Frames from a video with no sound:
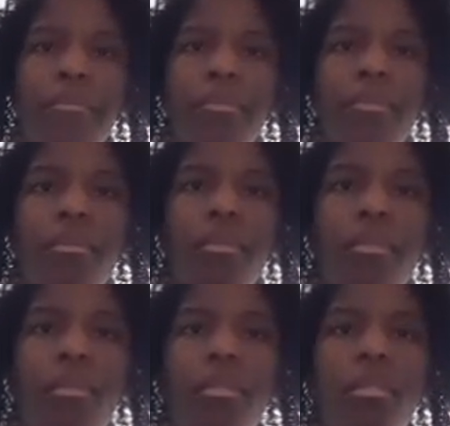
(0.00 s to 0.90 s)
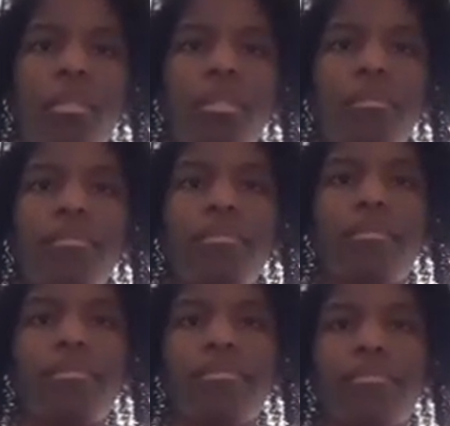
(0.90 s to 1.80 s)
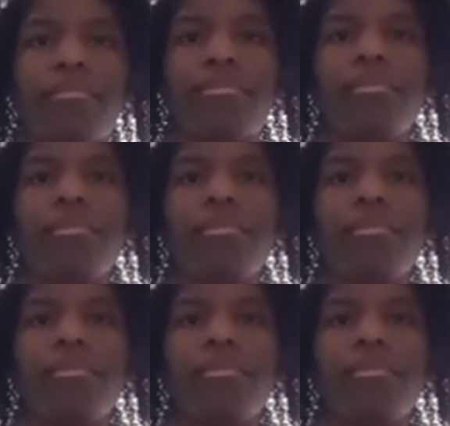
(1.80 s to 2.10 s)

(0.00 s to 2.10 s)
No one is speaking in this clip.